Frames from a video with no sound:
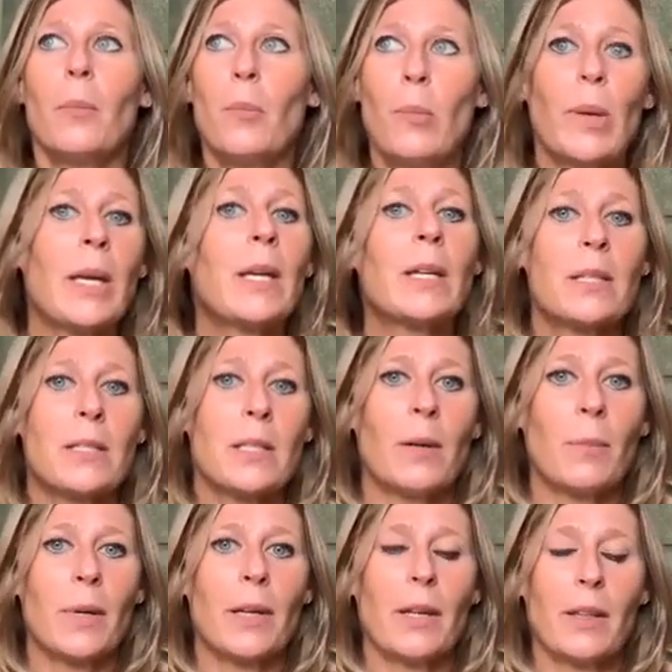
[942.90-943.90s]
being
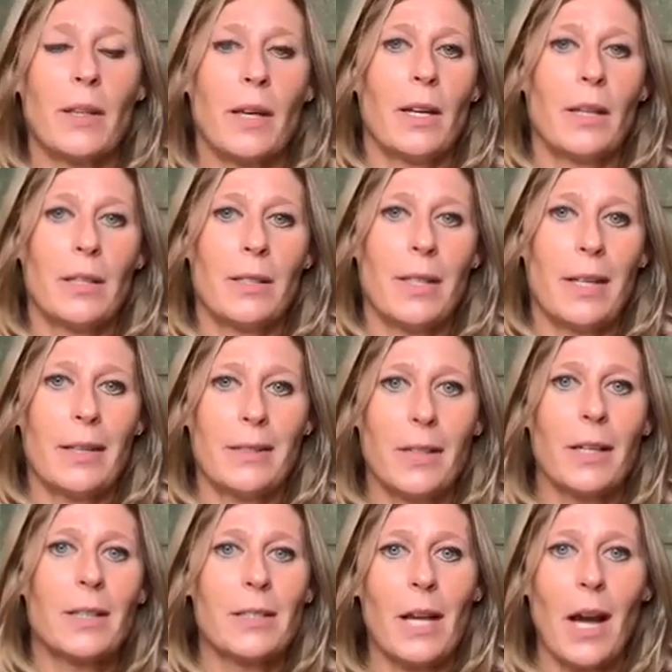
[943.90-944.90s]
somebody that
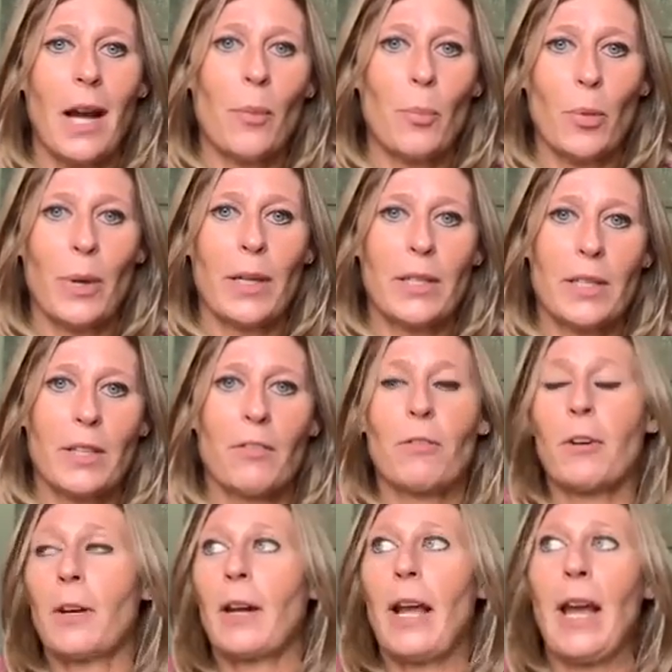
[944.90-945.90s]
does operate
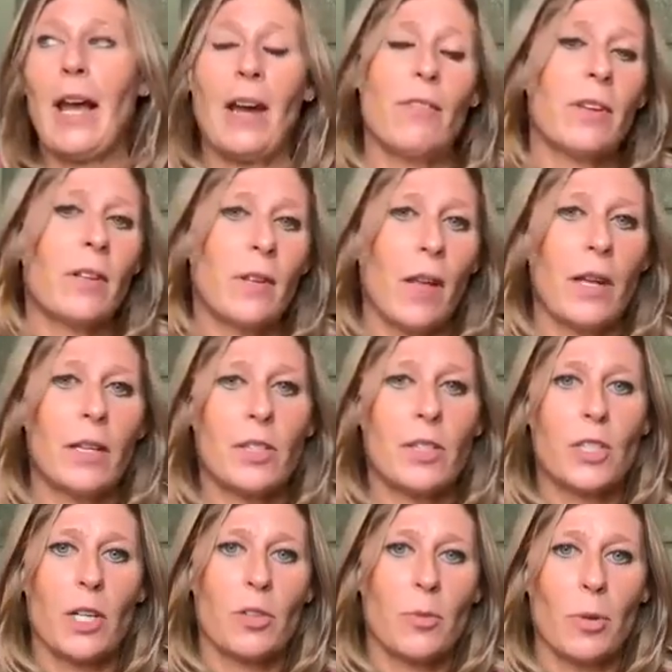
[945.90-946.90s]
different, having a lot
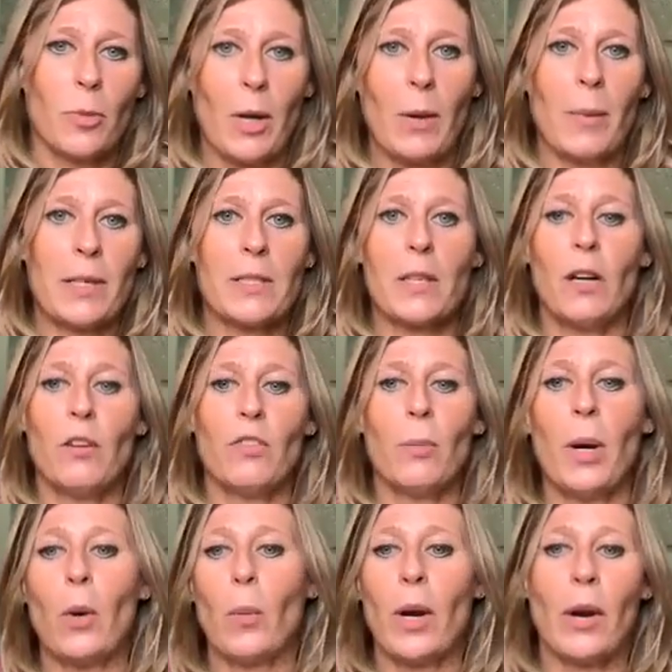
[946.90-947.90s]
of judgment about myself,
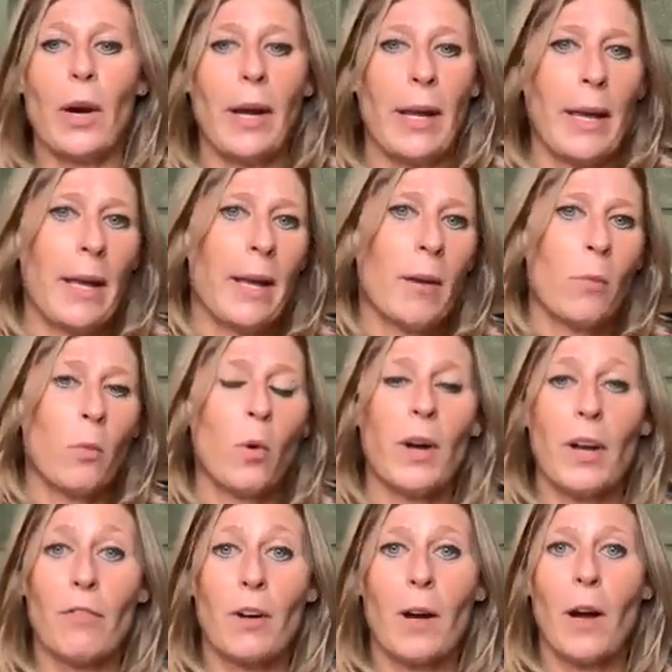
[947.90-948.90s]
about where I am,
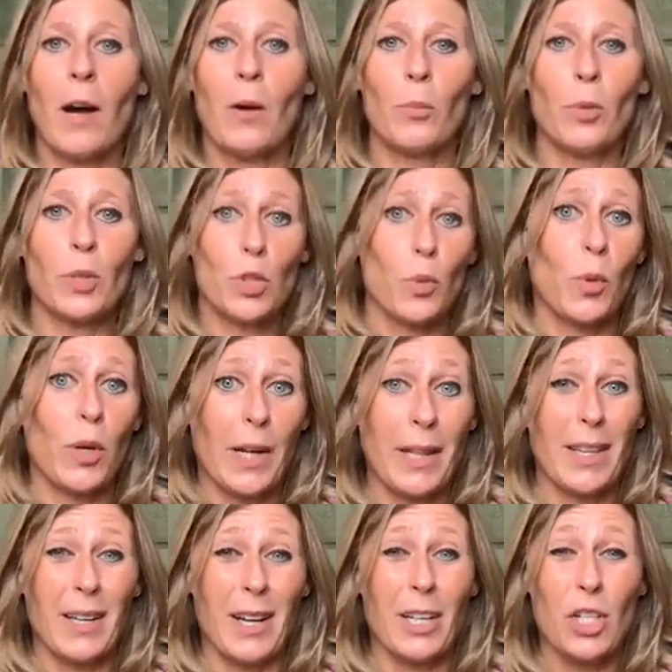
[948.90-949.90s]
what I've accomplished, what I
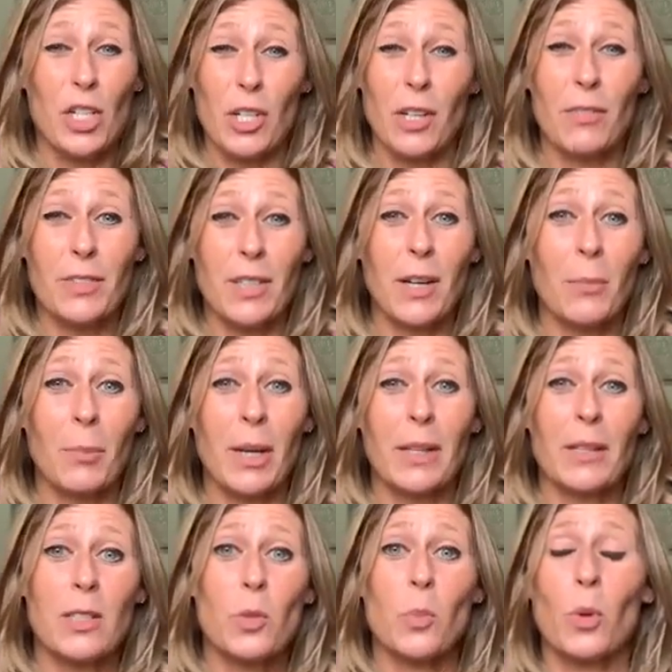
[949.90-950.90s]
think I should have done by
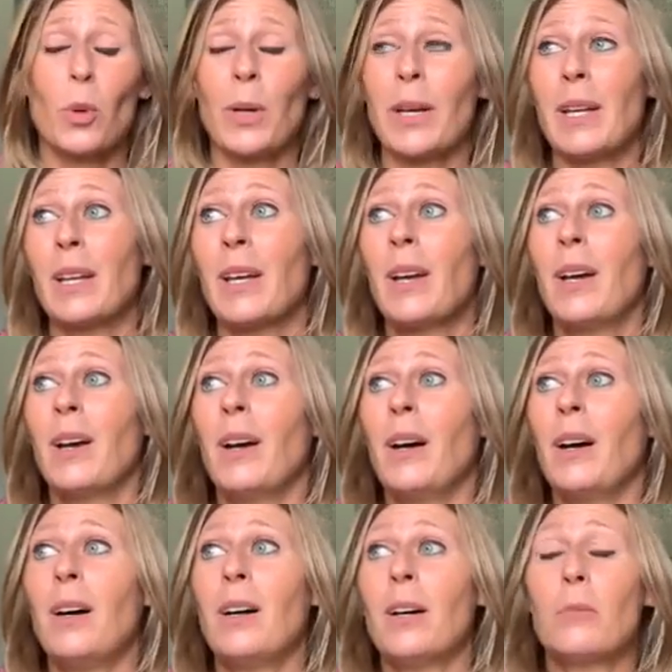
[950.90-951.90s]
this point,
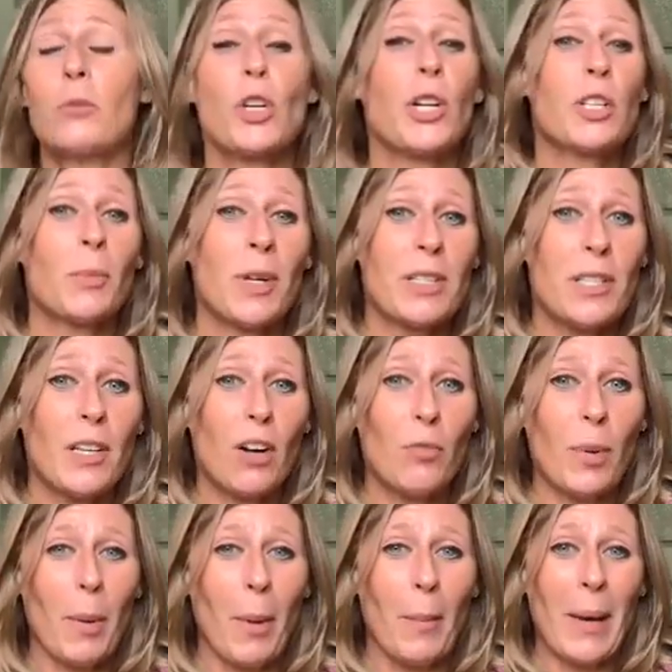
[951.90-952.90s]
judging
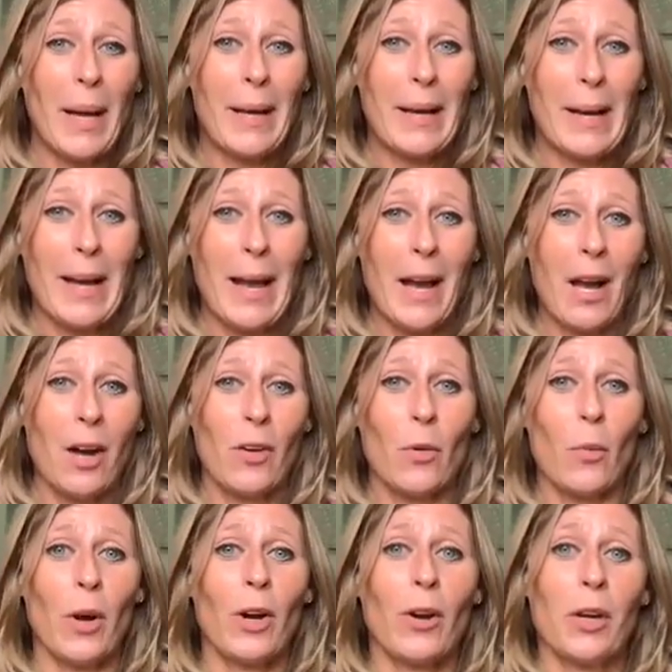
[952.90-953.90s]
myself by my bank account
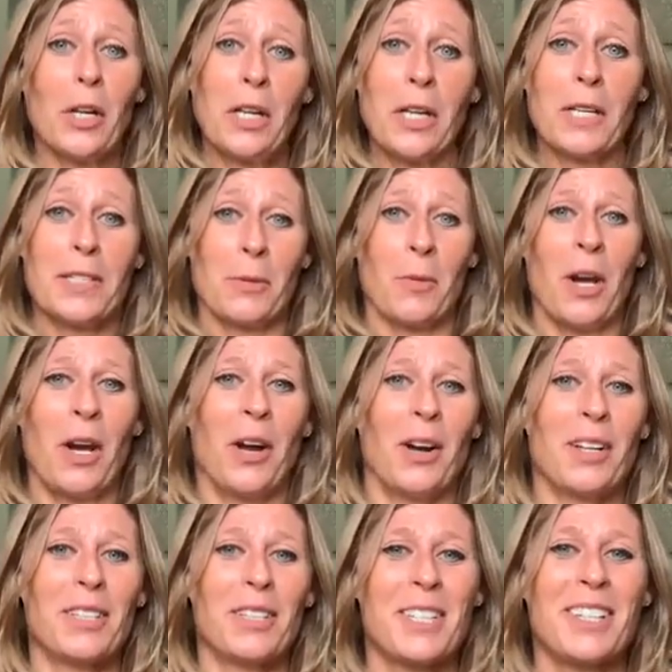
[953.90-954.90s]
and where it is and where
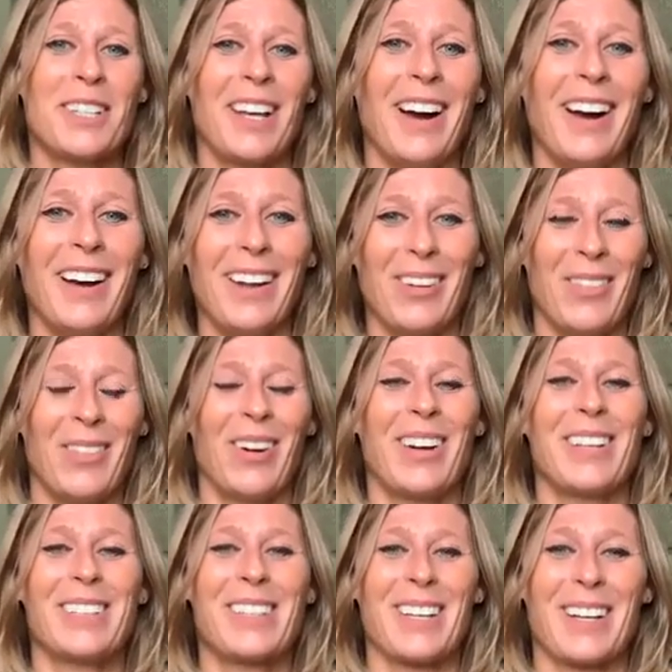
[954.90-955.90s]
it's not and what
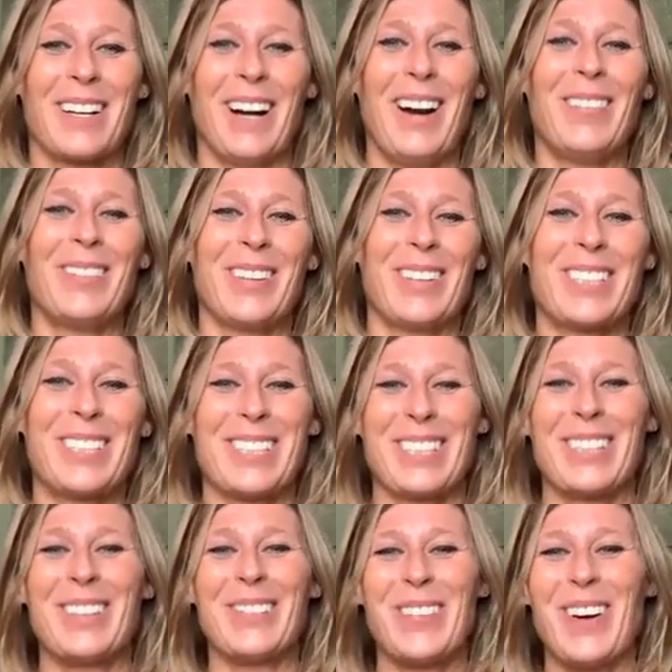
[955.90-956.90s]
it's accomplished
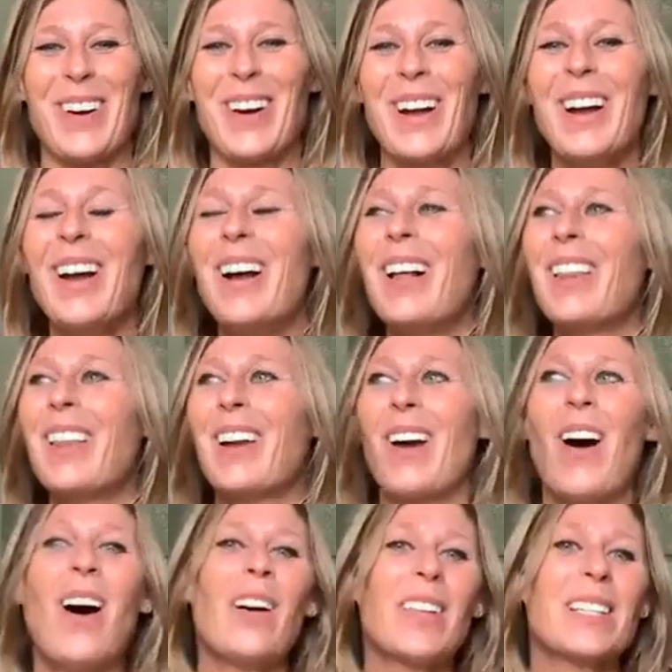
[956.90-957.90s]
so far. Like
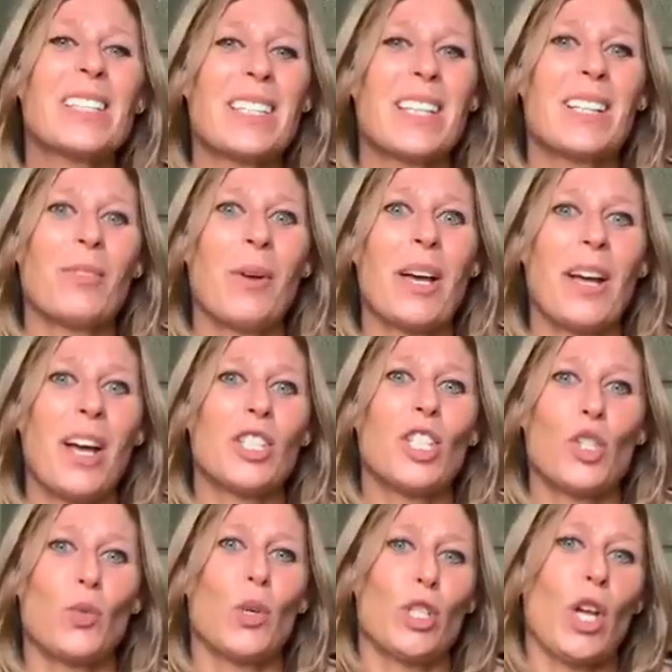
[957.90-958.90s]
all these things, I'm like, I
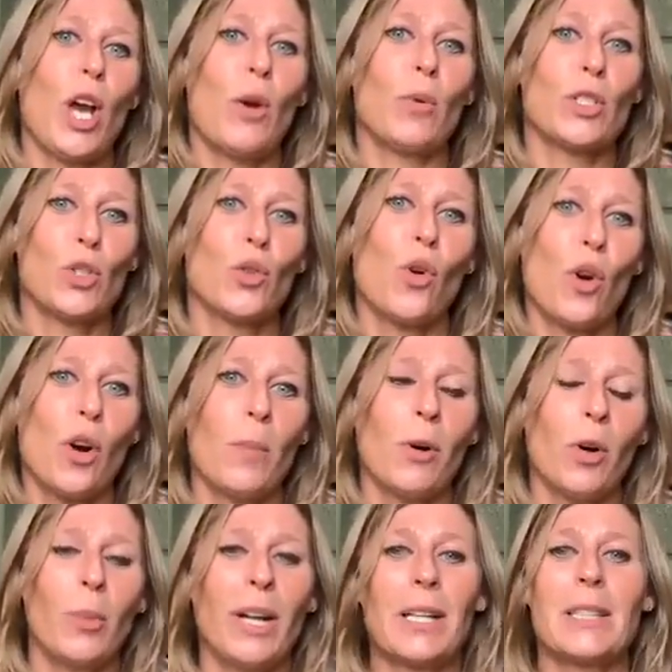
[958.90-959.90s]
just wish I was
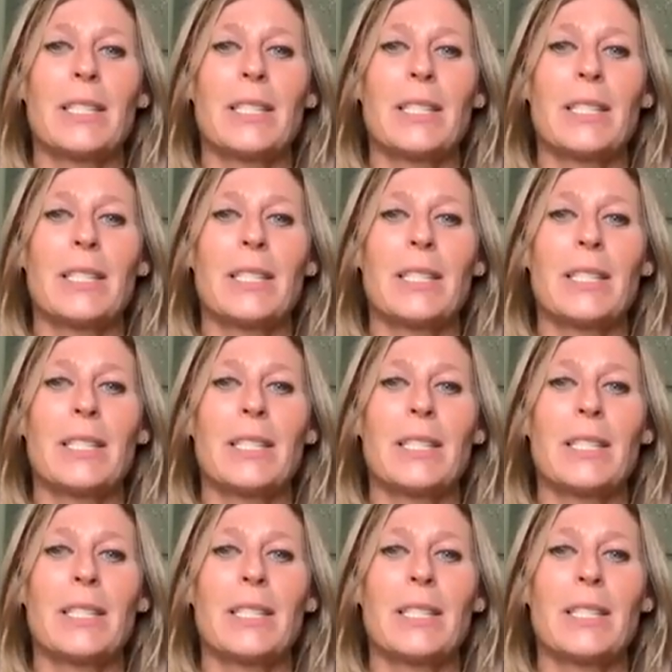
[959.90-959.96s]
normal. But at